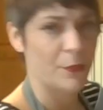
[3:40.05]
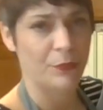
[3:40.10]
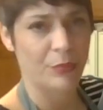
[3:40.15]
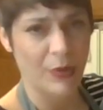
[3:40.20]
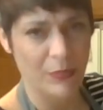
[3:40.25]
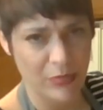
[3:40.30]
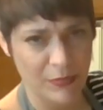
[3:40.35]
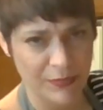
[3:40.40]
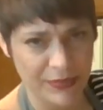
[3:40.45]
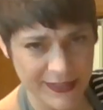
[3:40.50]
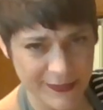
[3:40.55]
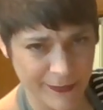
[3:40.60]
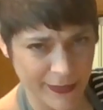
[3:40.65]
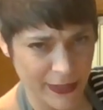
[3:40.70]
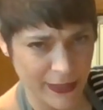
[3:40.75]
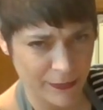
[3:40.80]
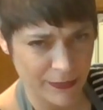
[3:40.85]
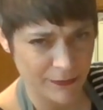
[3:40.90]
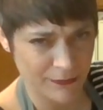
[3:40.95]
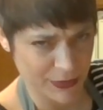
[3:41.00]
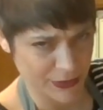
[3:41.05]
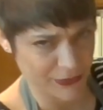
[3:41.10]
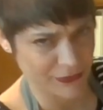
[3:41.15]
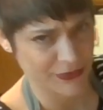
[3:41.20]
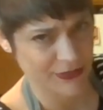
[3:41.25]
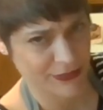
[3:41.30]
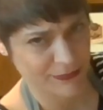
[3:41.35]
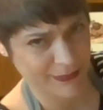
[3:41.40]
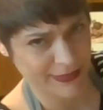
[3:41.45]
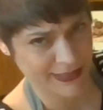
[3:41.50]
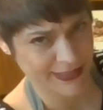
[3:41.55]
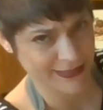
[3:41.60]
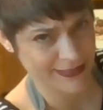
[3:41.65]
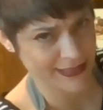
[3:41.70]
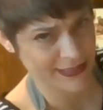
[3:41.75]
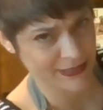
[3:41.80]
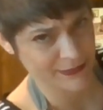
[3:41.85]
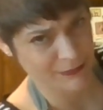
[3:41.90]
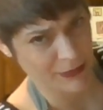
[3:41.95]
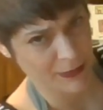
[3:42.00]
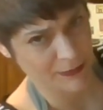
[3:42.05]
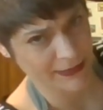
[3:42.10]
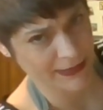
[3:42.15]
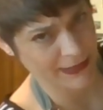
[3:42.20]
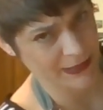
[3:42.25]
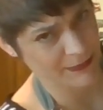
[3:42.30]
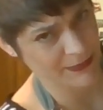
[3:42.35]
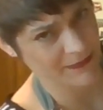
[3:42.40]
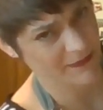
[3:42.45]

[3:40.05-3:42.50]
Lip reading: Probably sped up in post because this is probably going to be